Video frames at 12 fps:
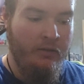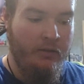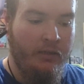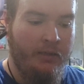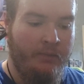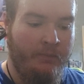
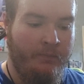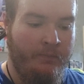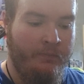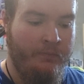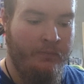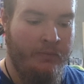um,
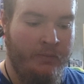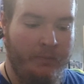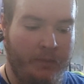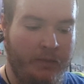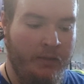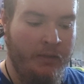
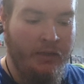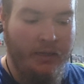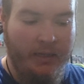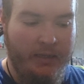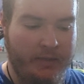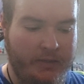but
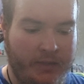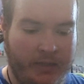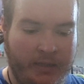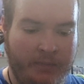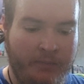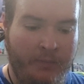at this
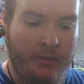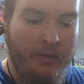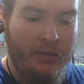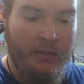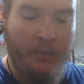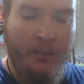time,
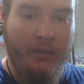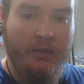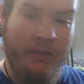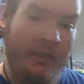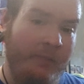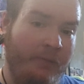I plan
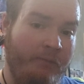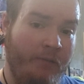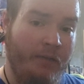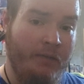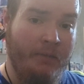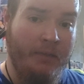on keeping the
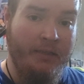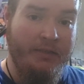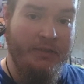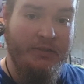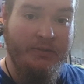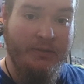Vlog
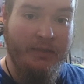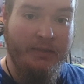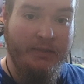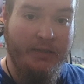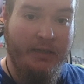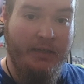Mondays as,
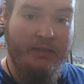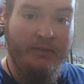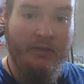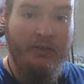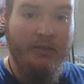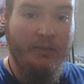as uh,
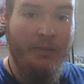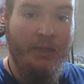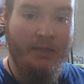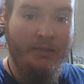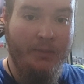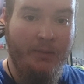long as
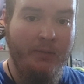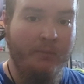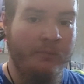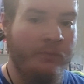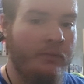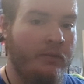possible,
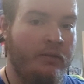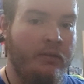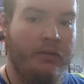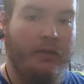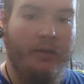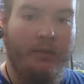
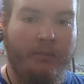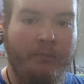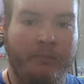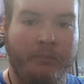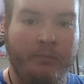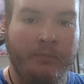um,
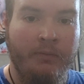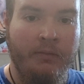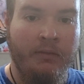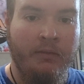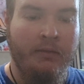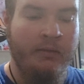
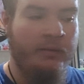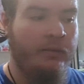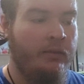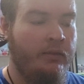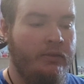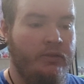
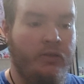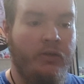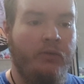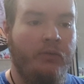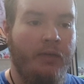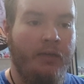
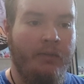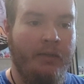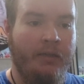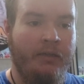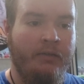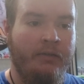so,
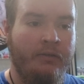anyway,